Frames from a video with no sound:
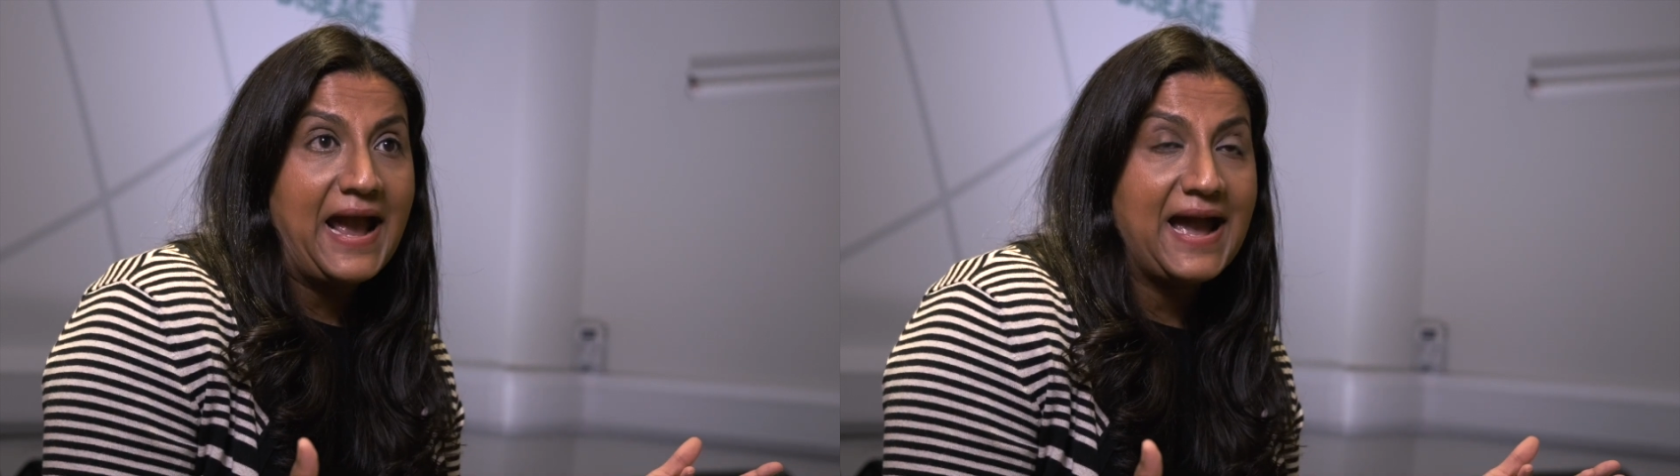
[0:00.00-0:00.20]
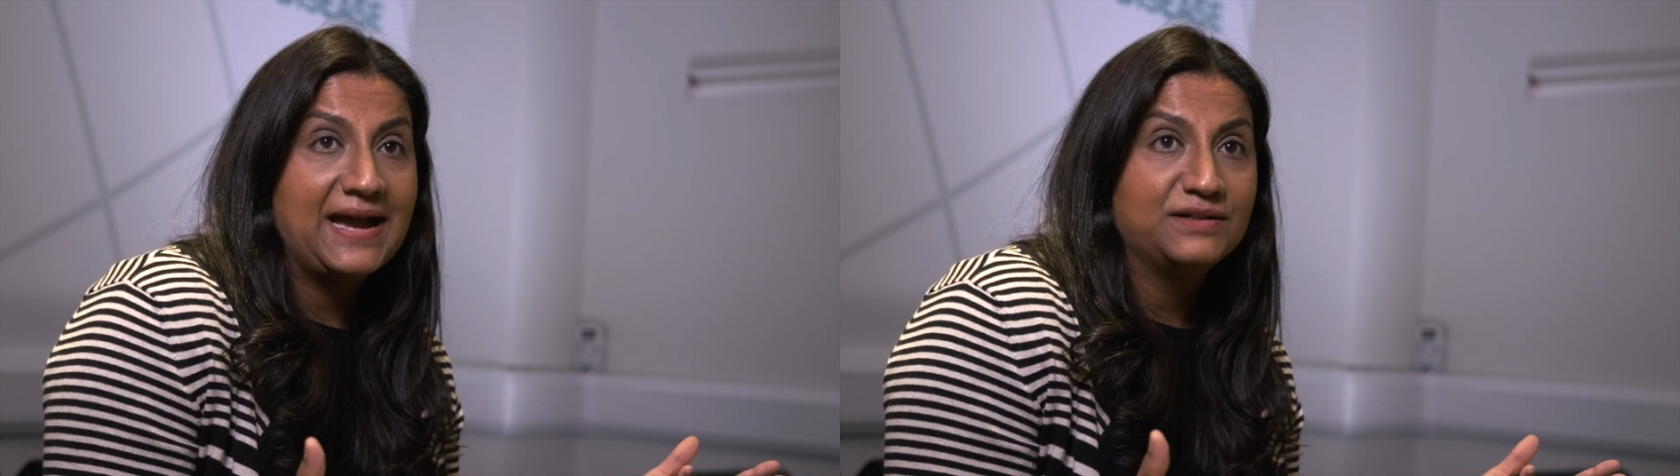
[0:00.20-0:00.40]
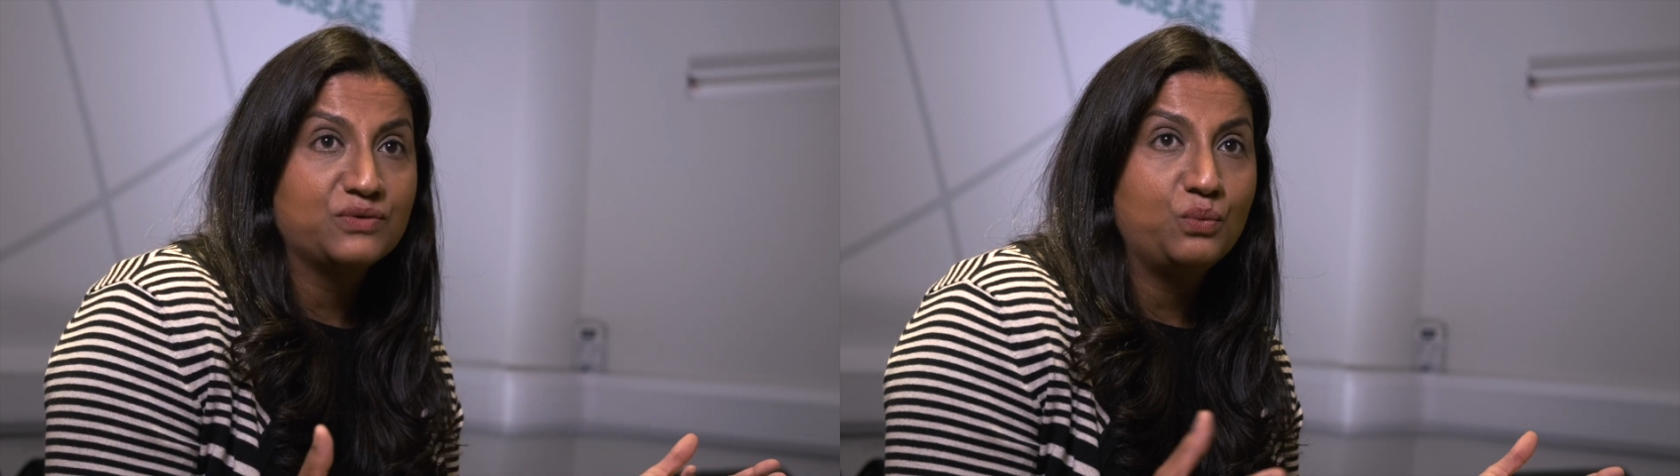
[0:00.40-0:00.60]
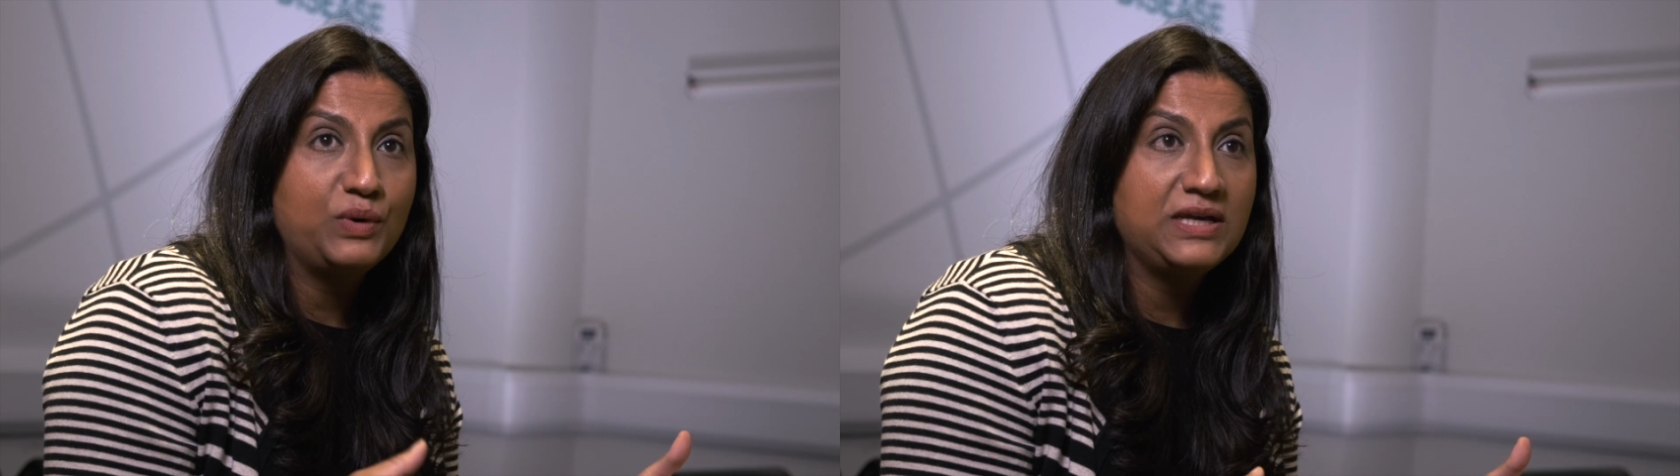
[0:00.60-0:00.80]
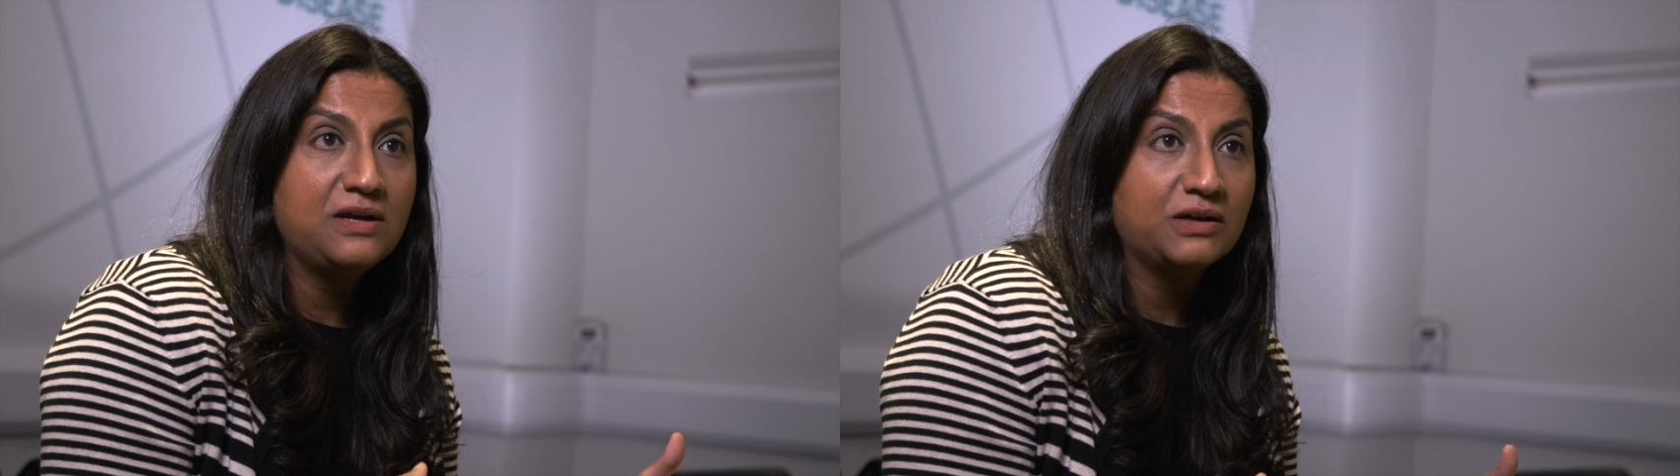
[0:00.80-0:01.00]
And
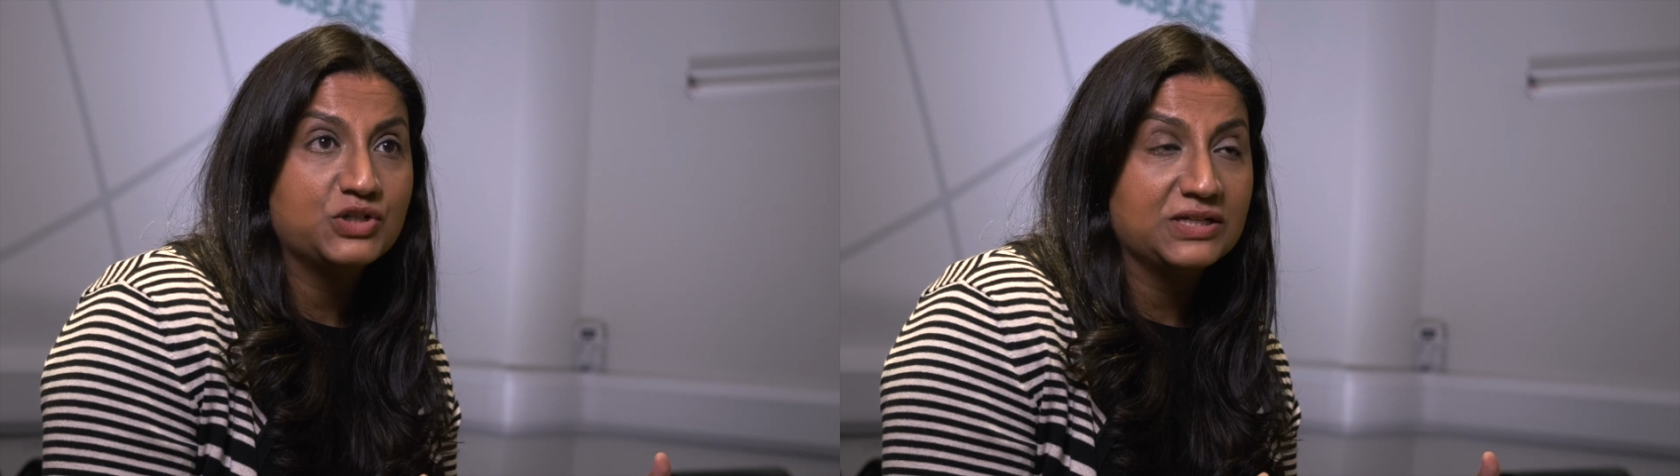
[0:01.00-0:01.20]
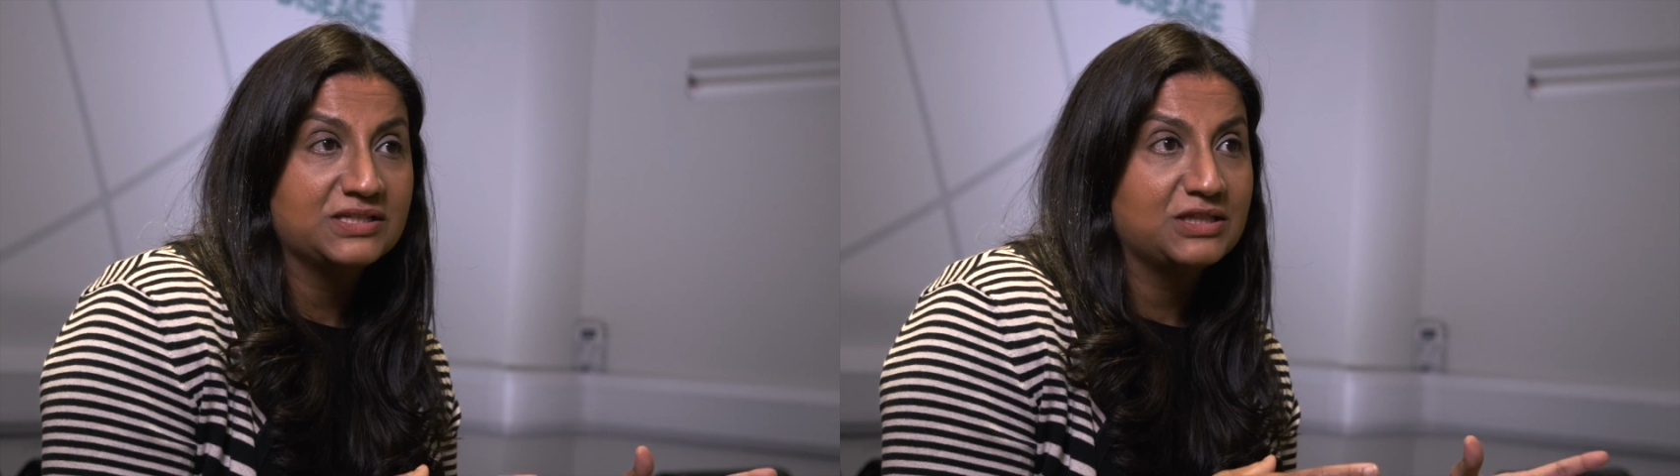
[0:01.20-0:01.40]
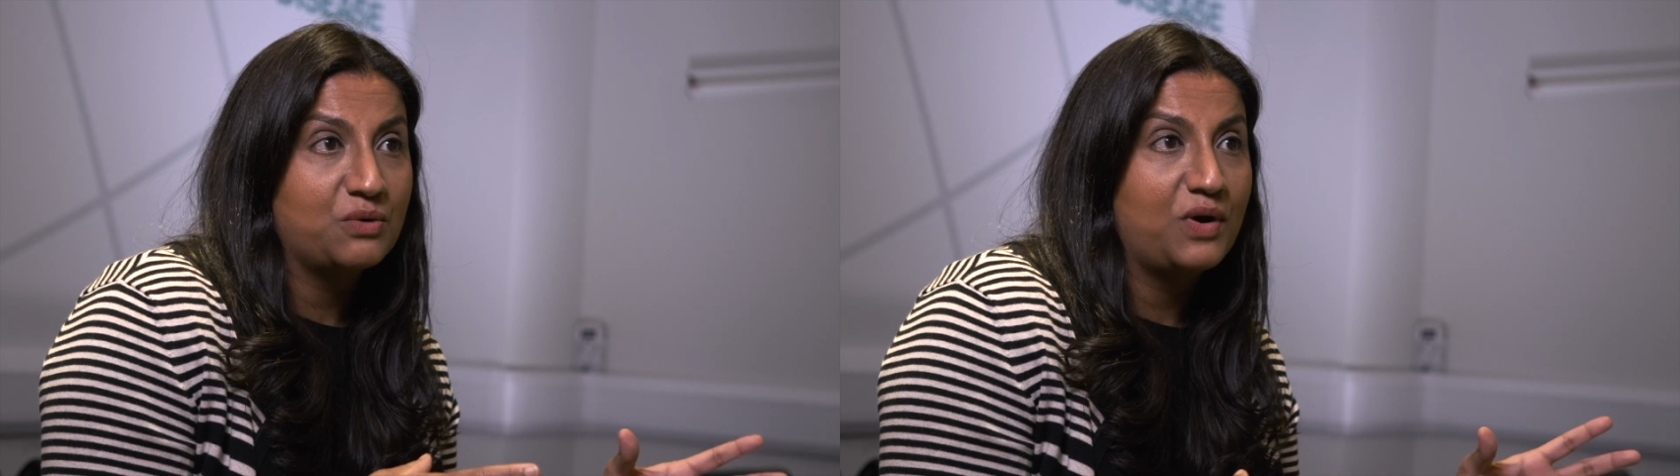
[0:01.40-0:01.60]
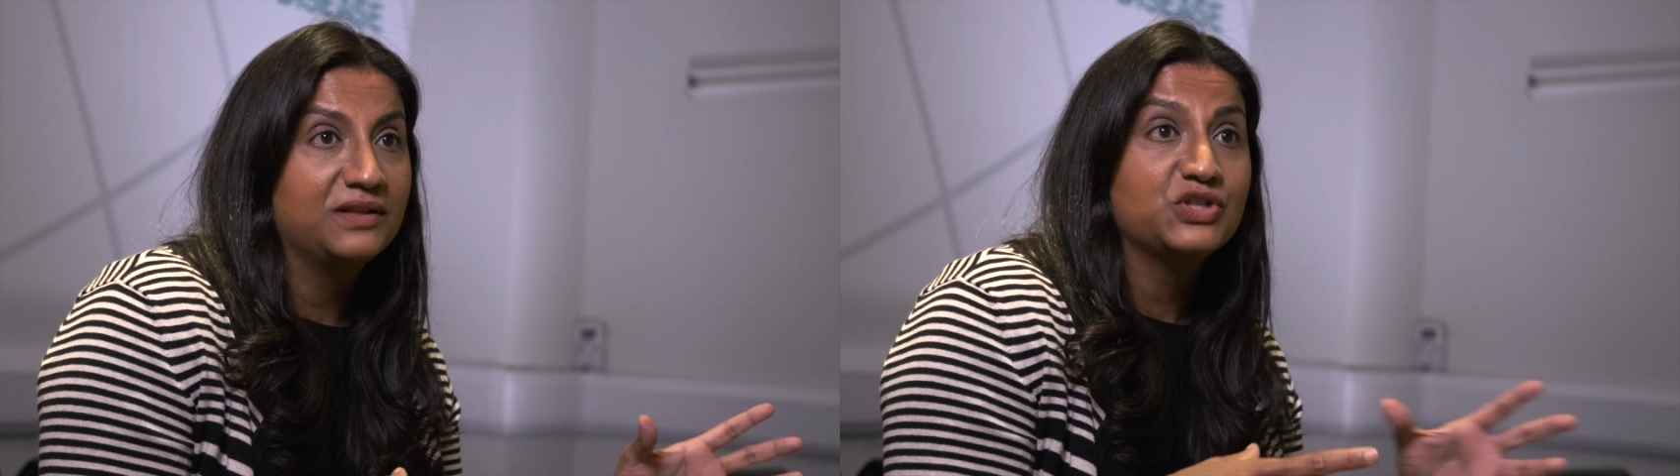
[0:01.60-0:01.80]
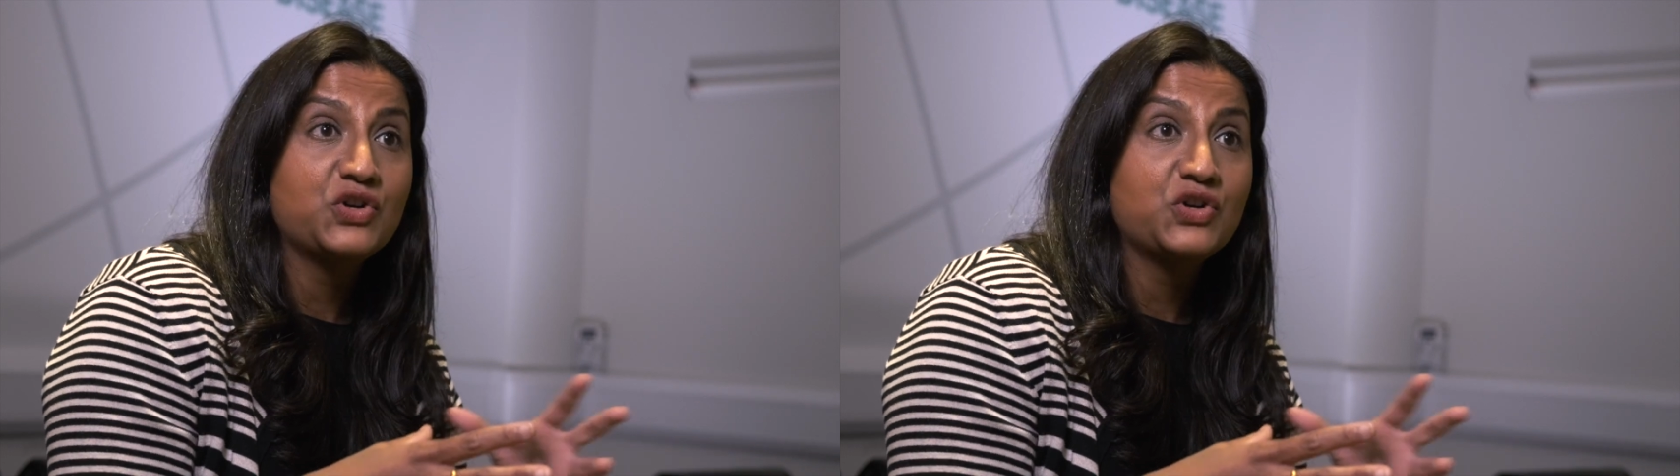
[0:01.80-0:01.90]
we are just the ones